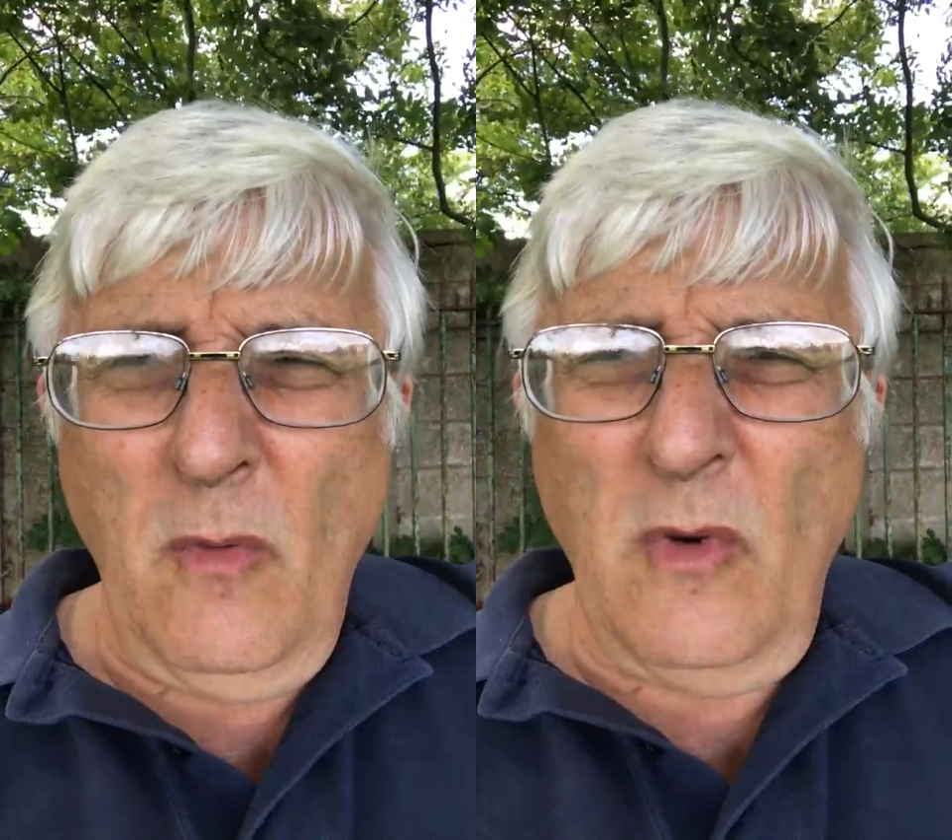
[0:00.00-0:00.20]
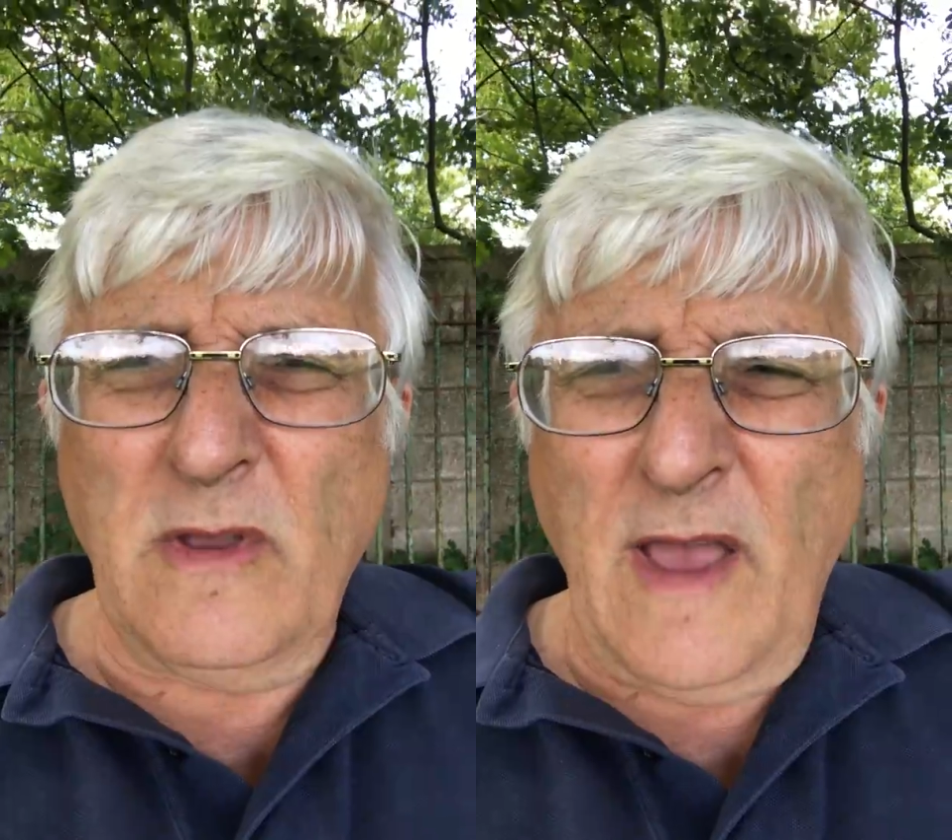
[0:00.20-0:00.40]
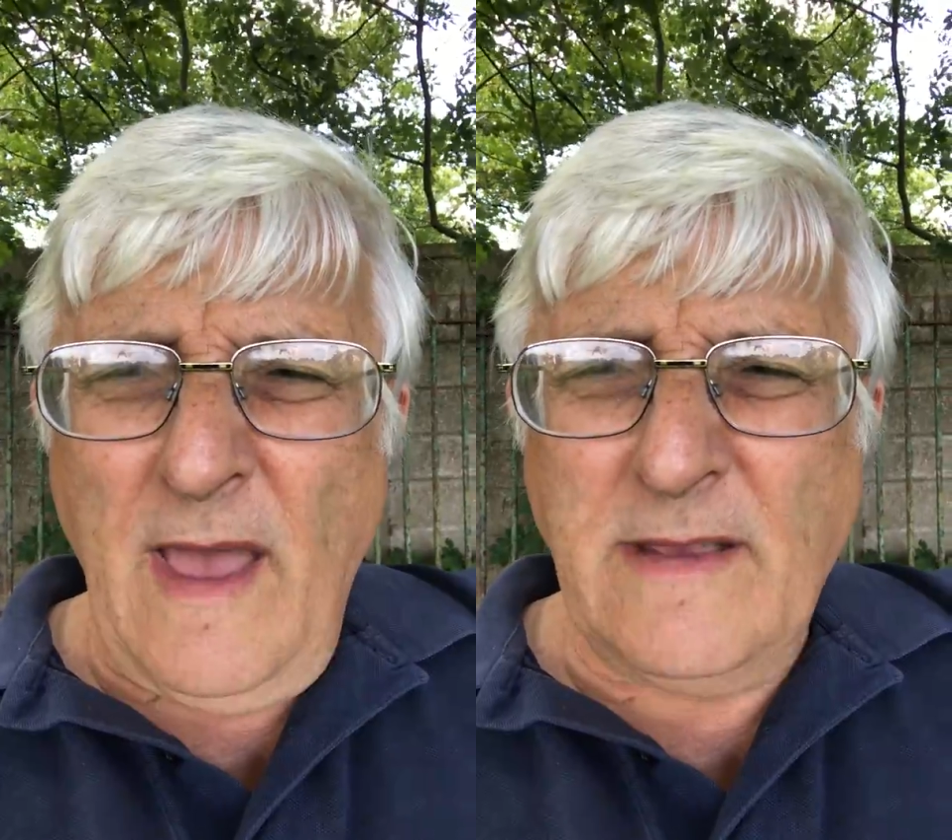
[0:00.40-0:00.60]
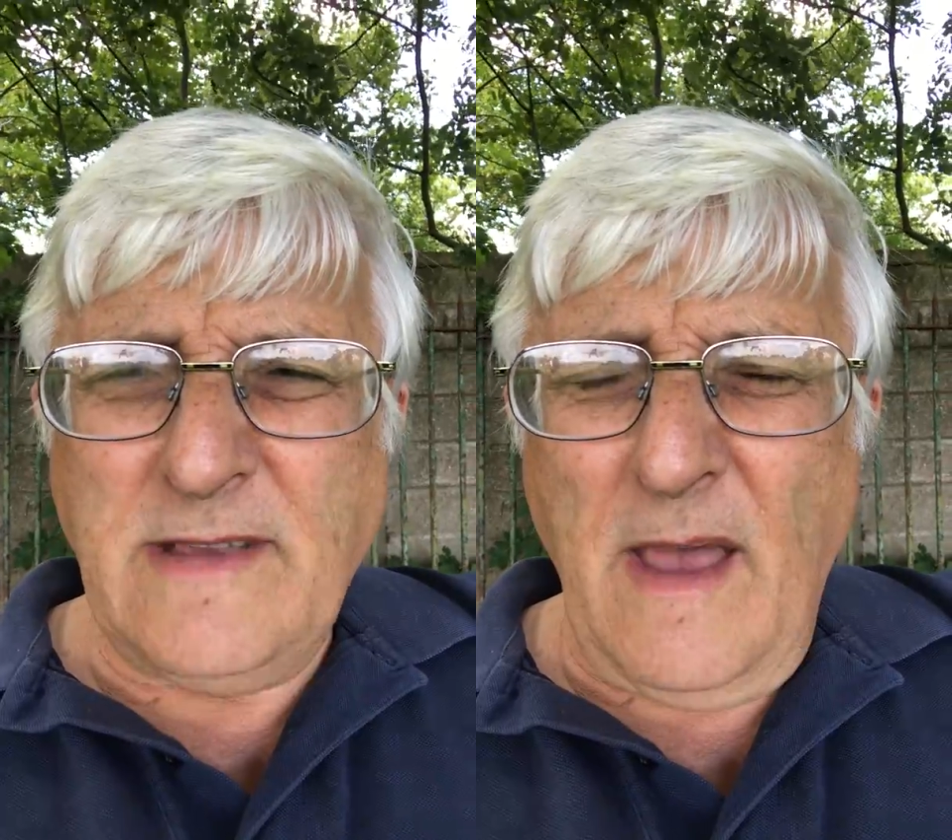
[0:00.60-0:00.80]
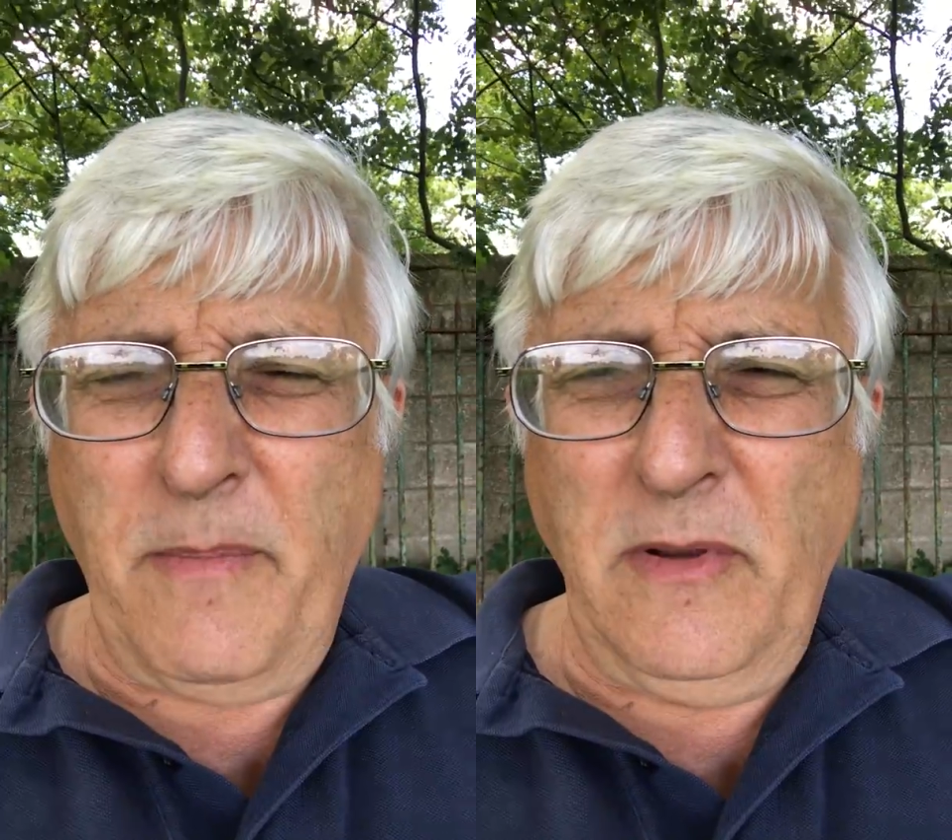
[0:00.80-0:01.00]
what has
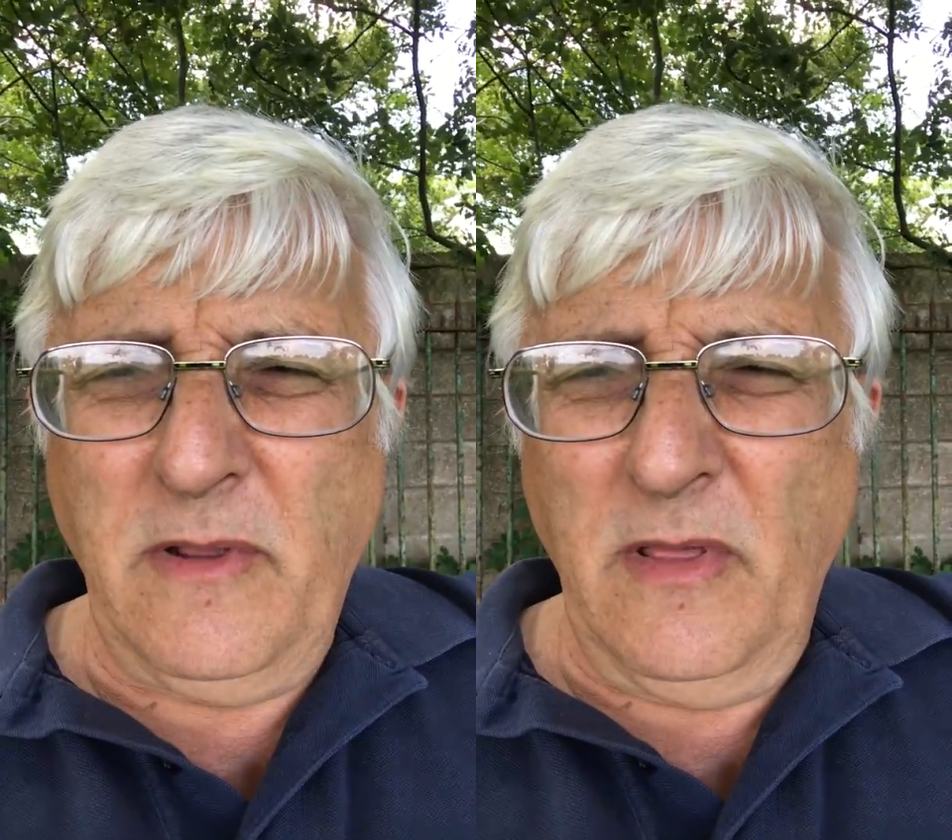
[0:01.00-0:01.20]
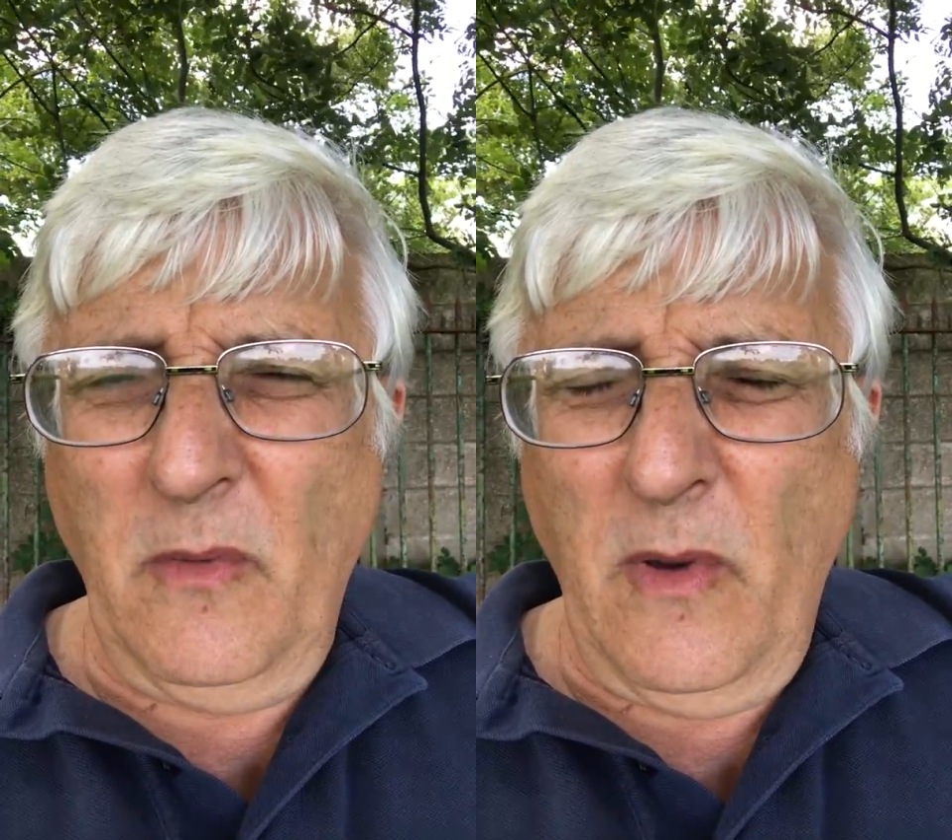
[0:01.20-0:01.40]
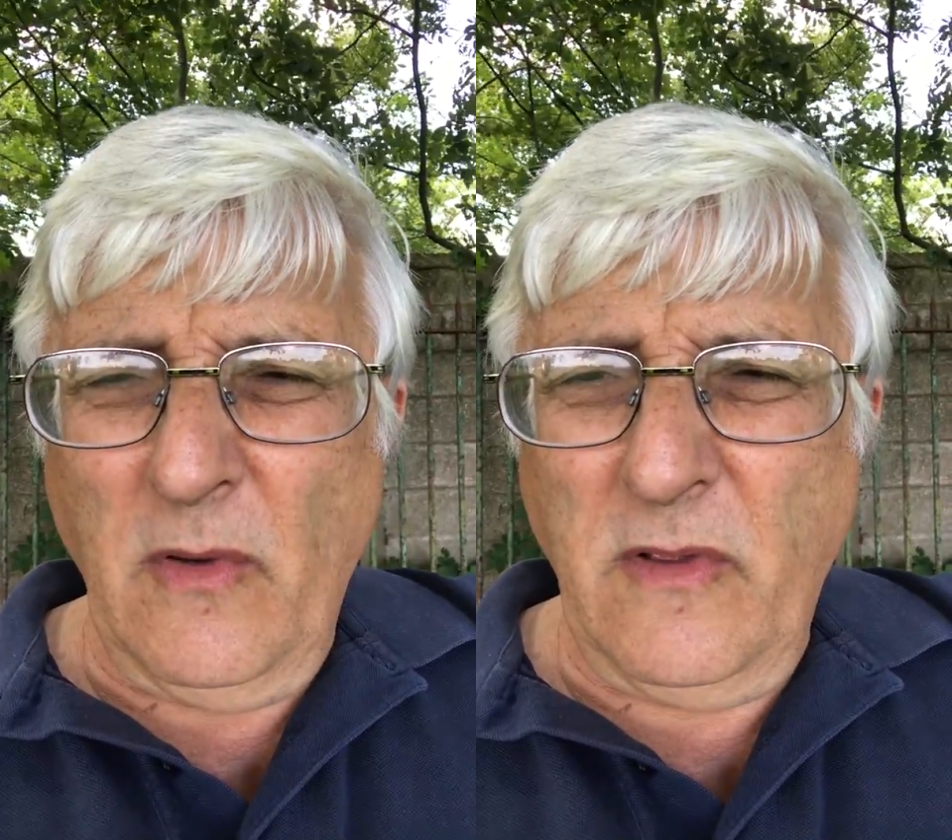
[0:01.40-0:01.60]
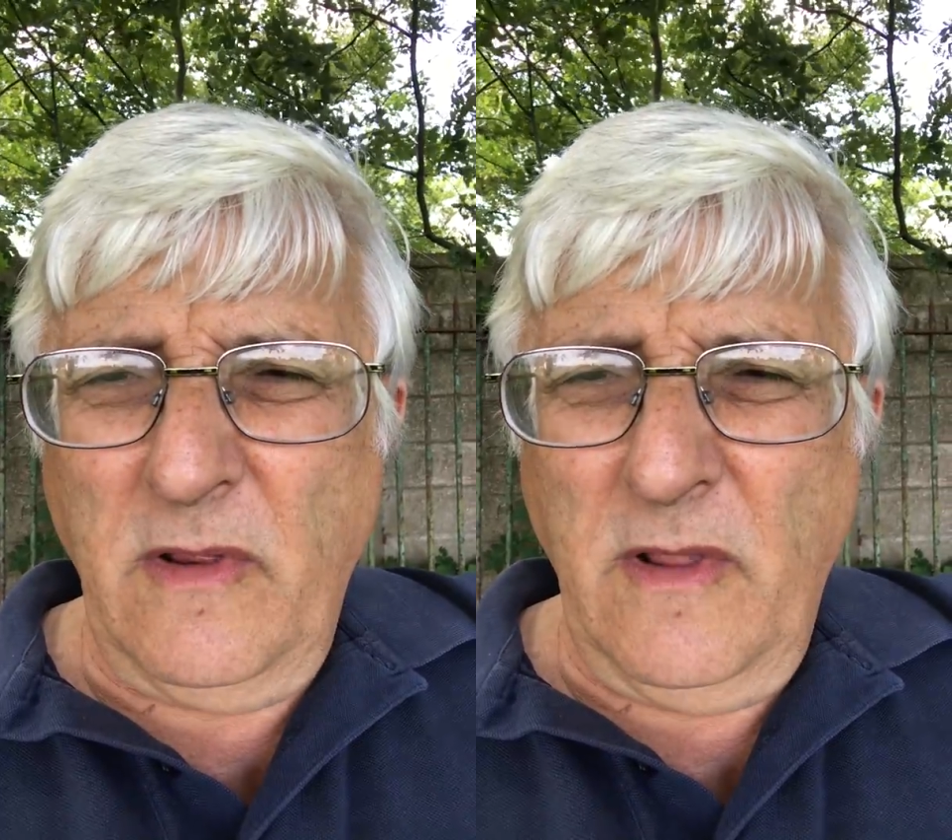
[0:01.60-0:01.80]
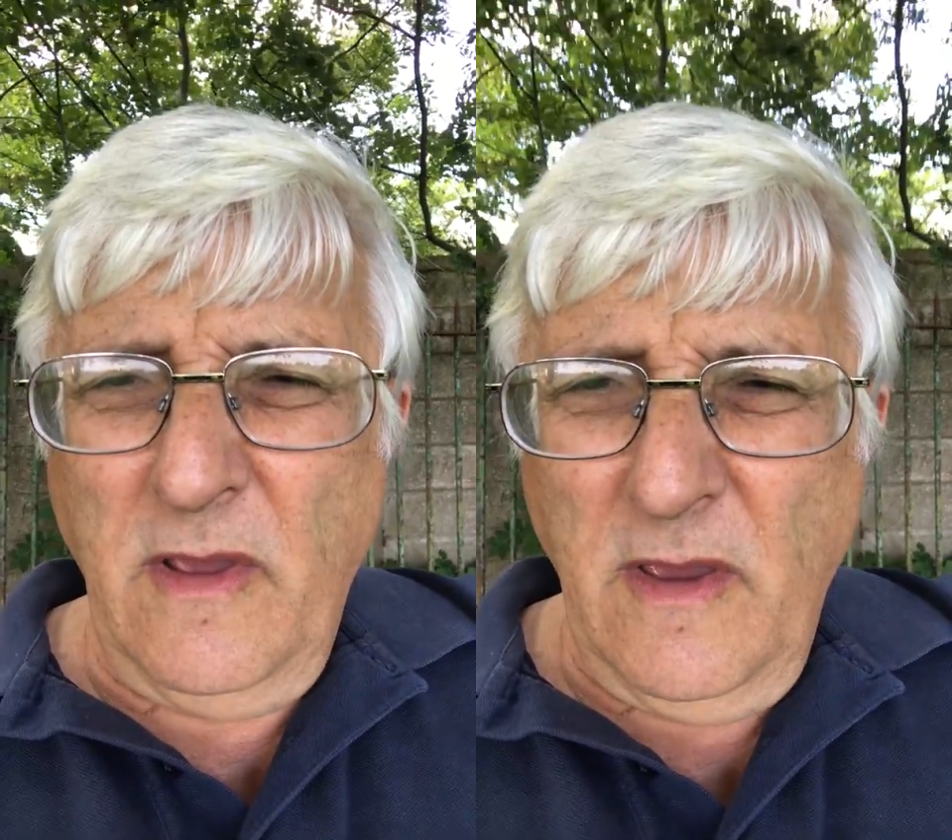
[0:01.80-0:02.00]
happened in the world, and